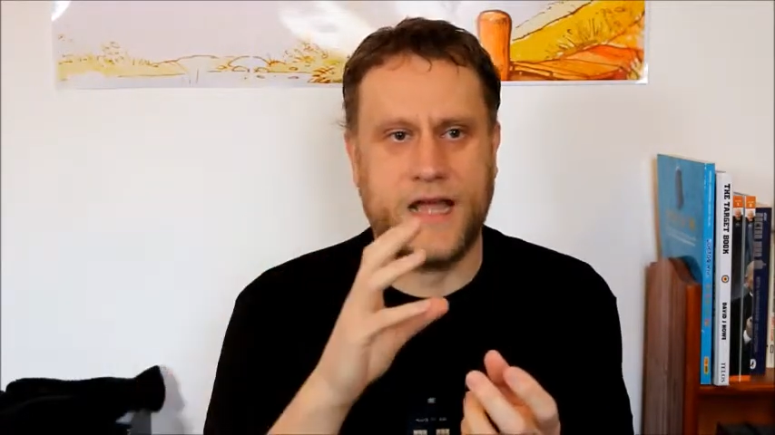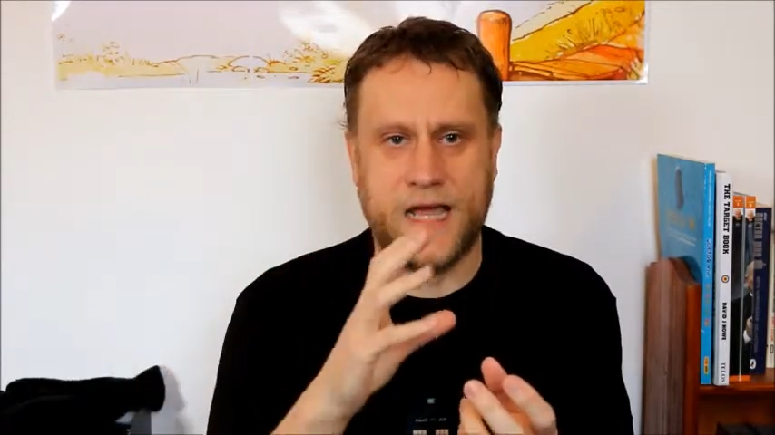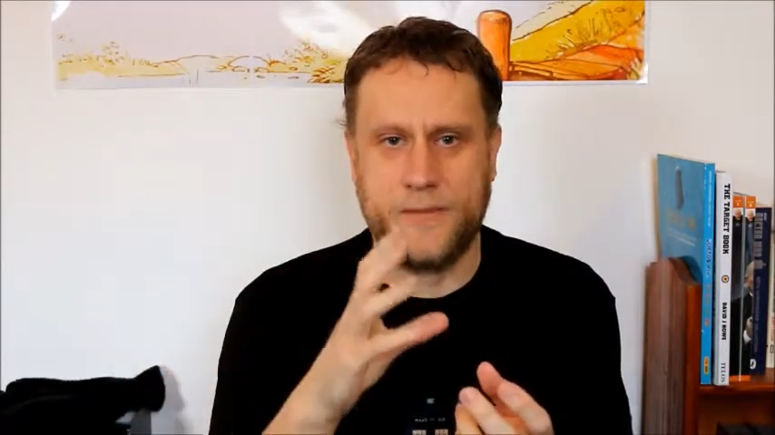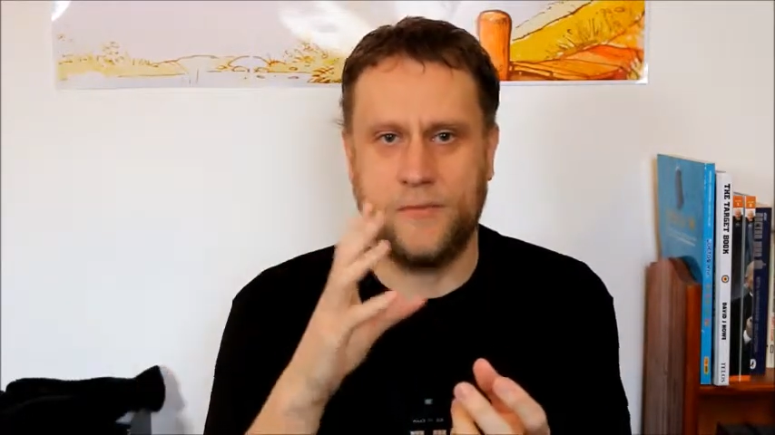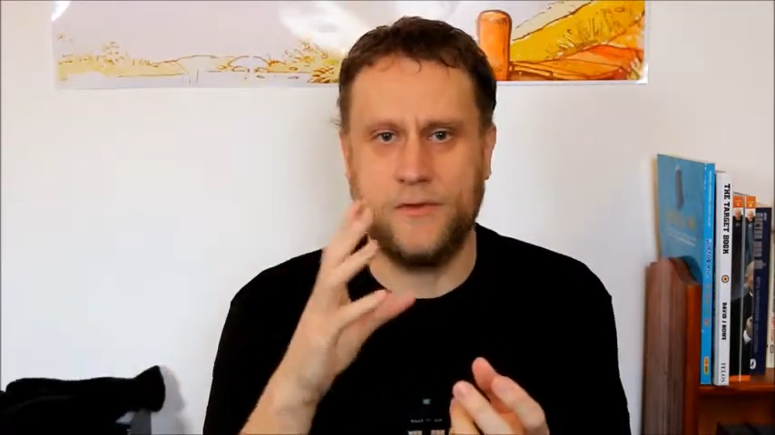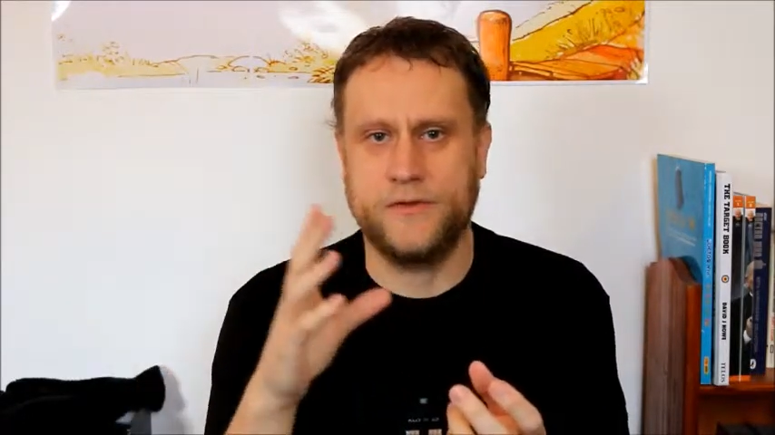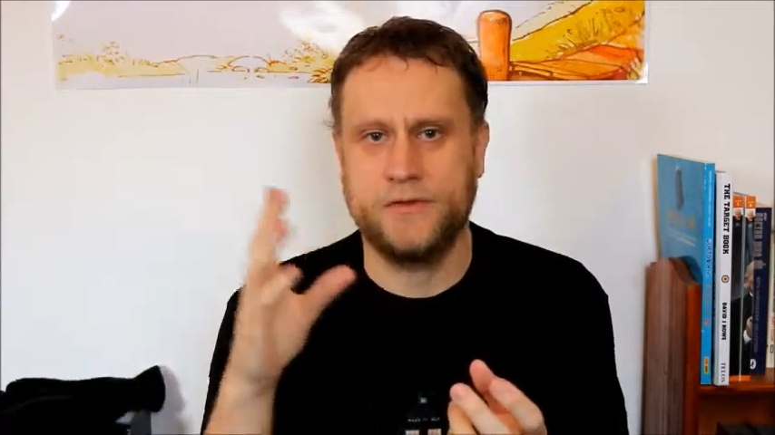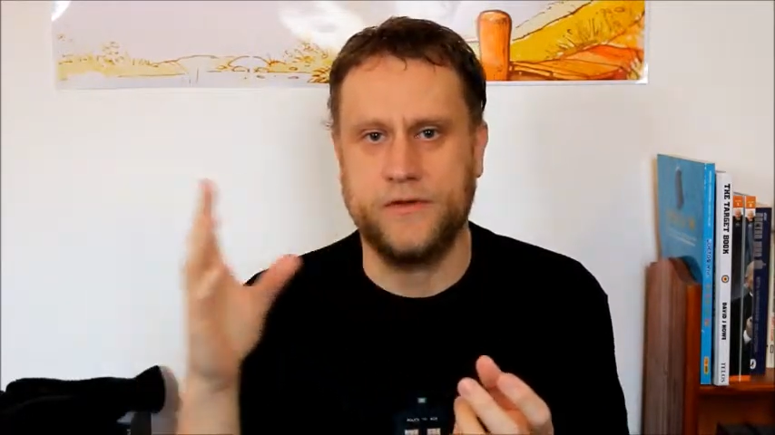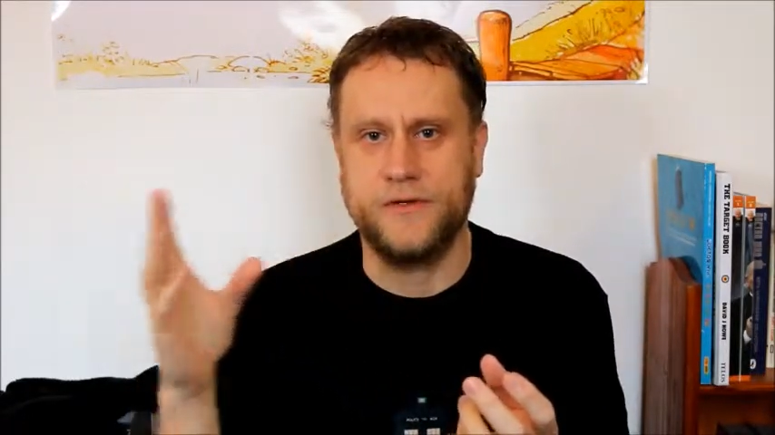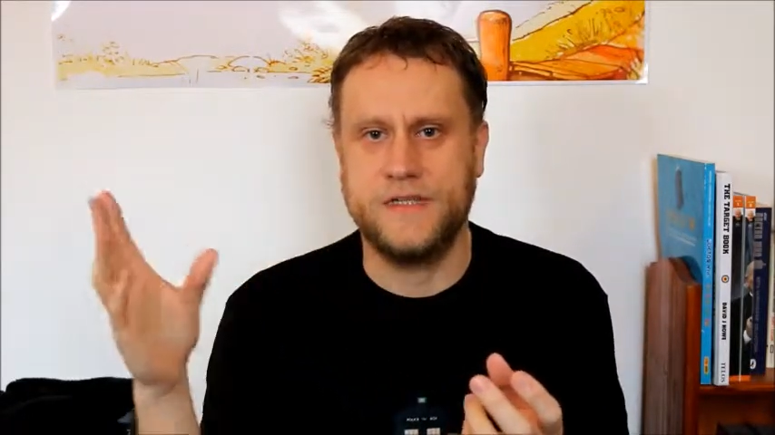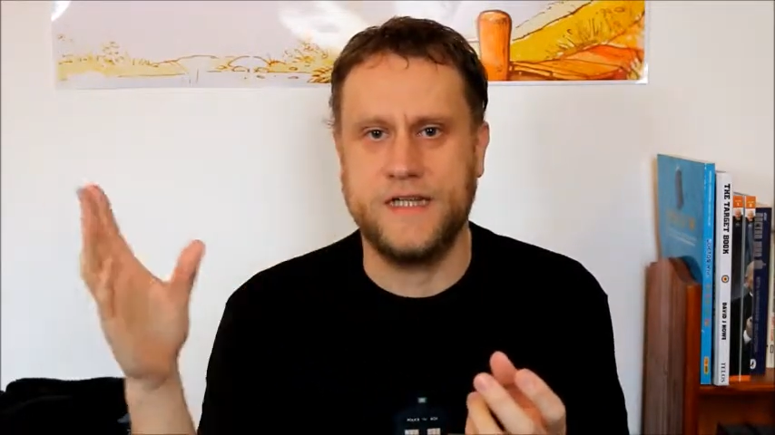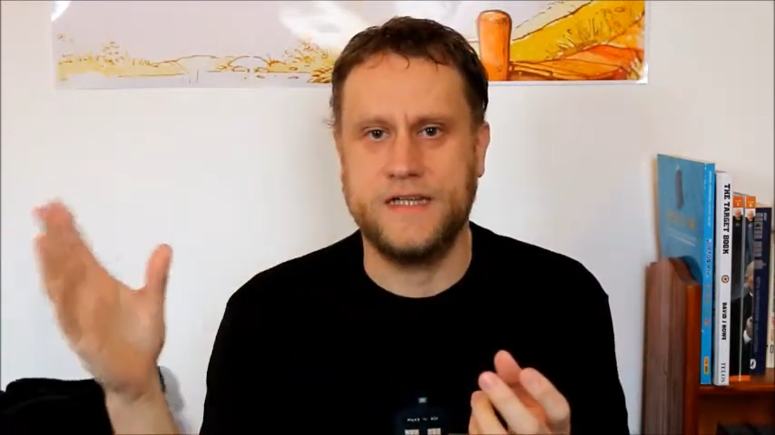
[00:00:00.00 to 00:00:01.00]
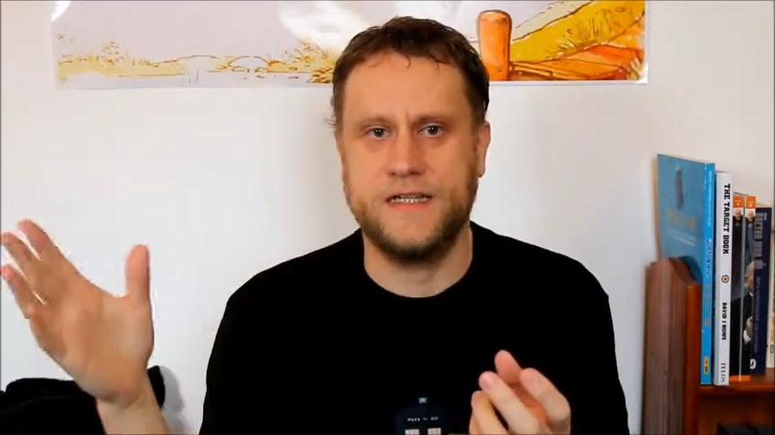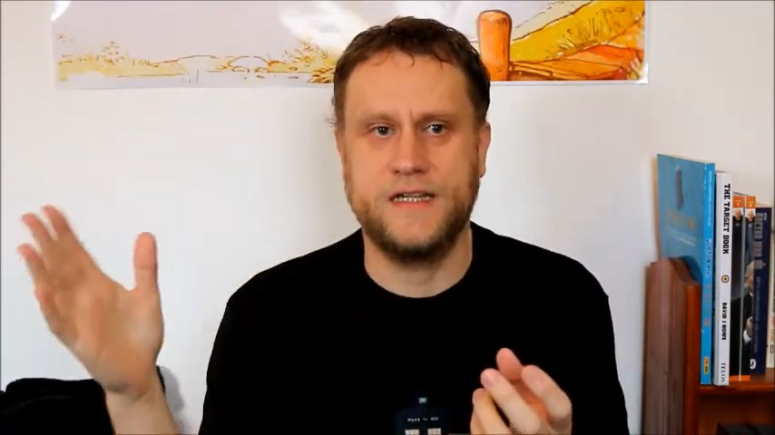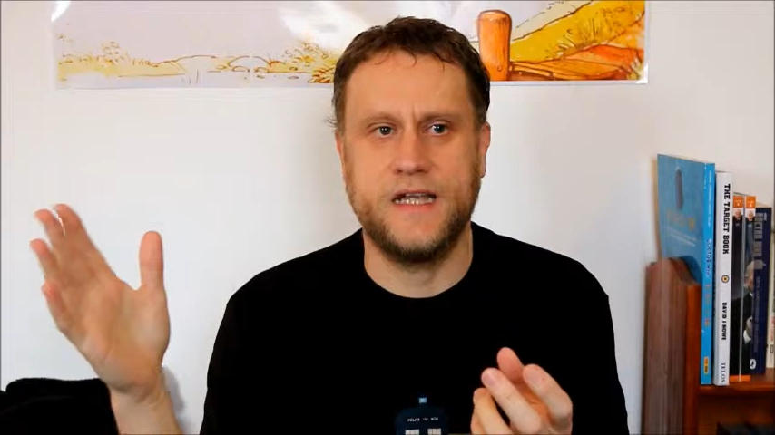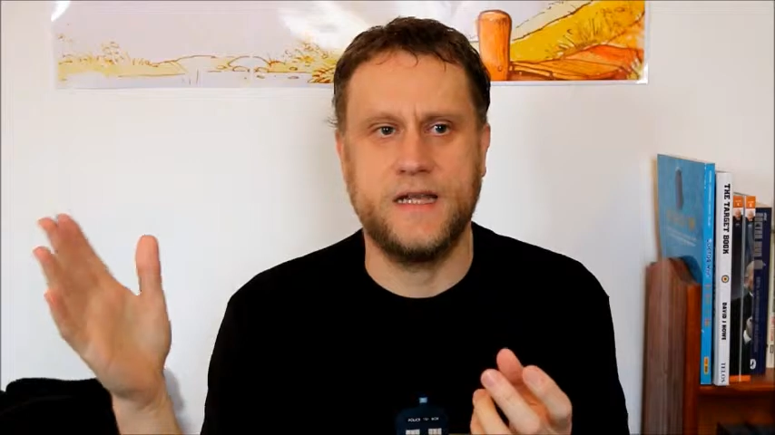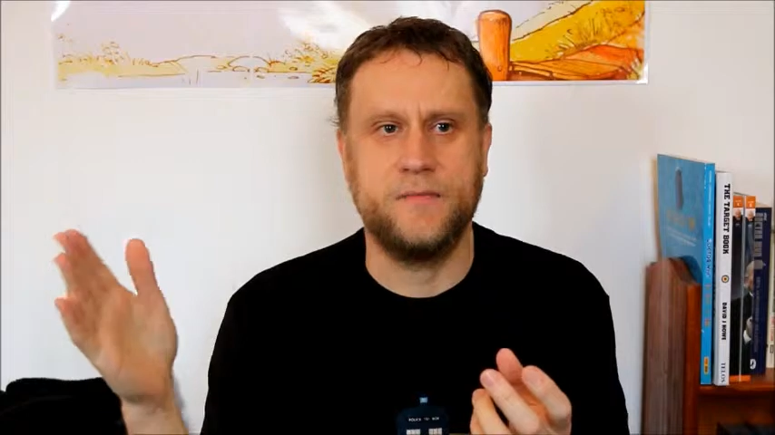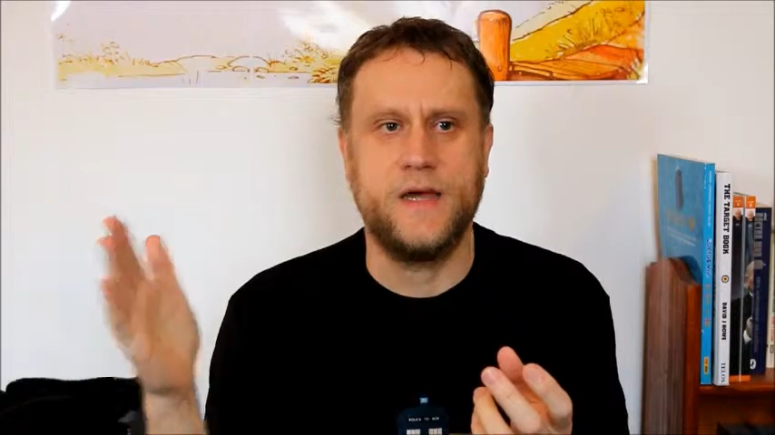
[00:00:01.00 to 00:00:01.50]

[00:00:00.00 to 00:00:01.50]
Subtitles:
happens on a day-to-day